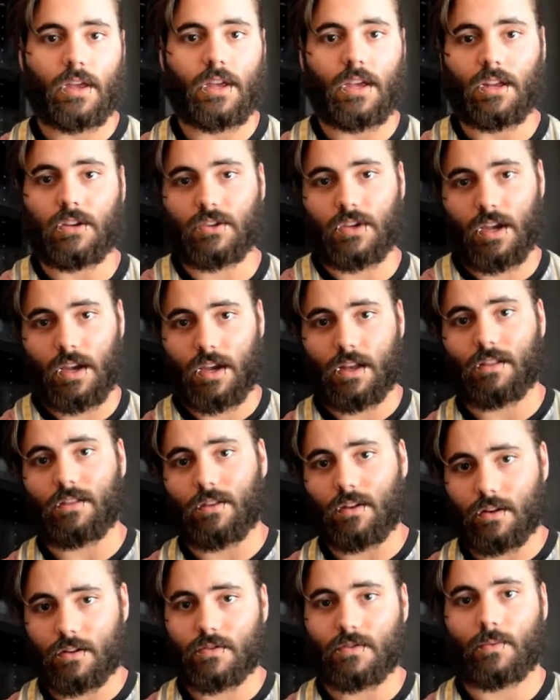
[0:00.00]
Each hit
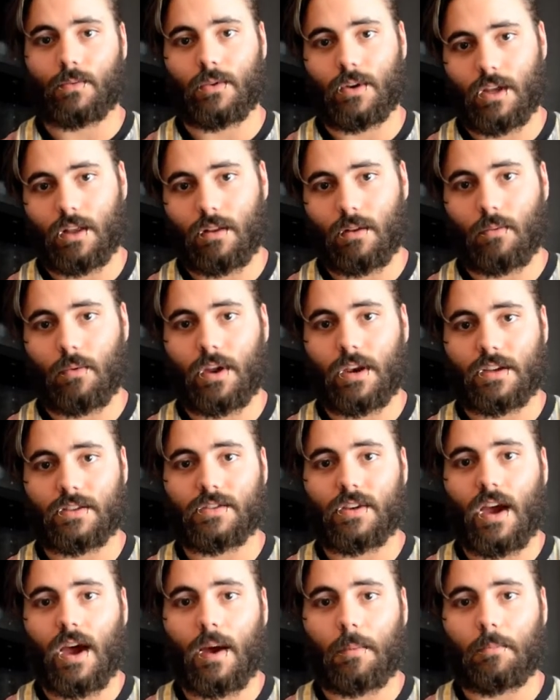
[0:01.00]
looks real when
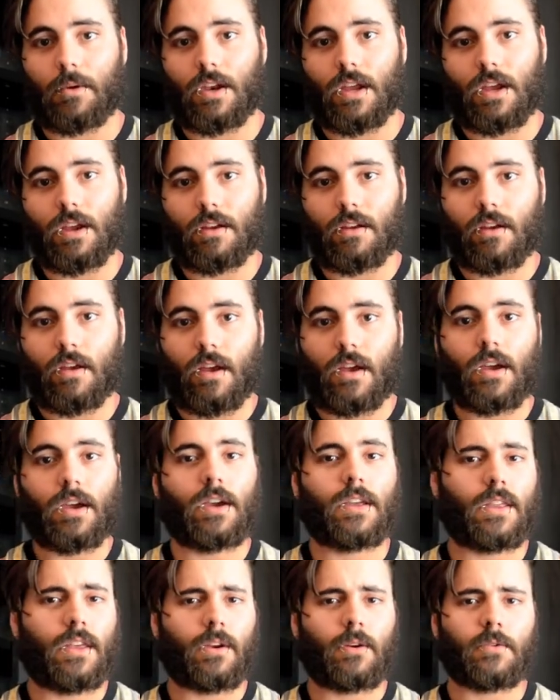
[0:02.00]
it's happening,
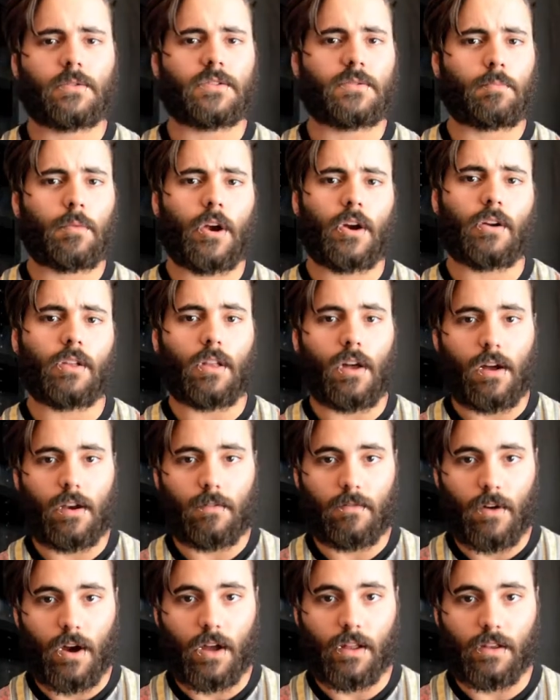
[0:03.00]
and they don't spare a lot
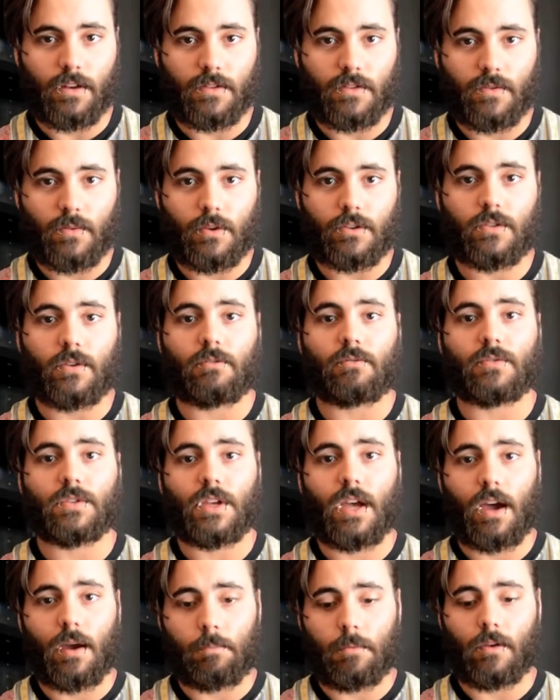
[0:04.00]
of violence, which I was
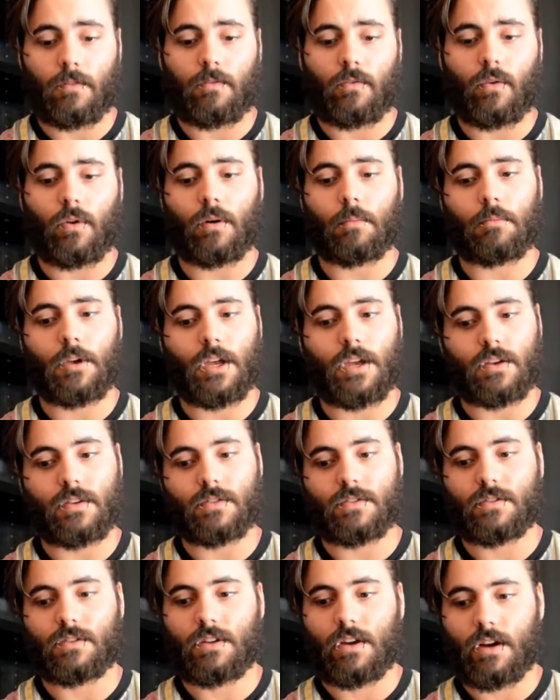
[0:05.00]
happy for,
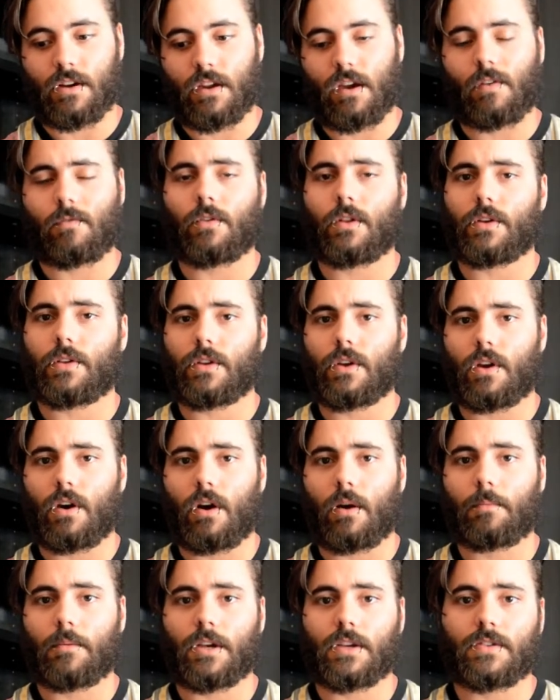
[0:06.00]
because Daredevil in the
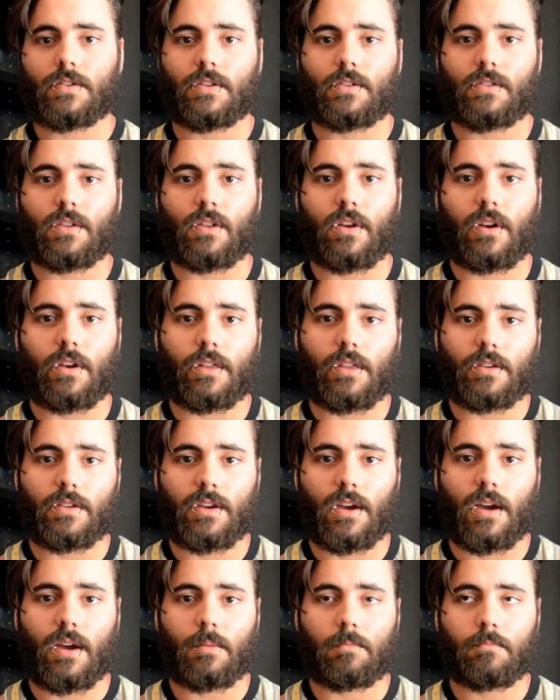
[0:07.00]
comics is a lot of the
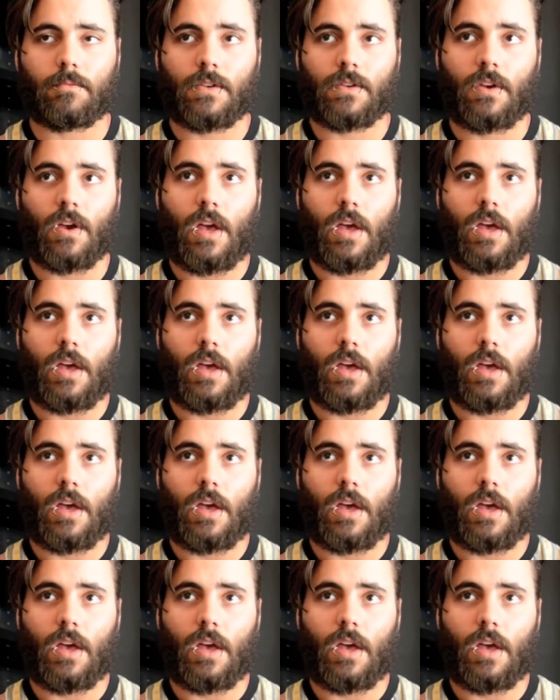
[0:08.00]
times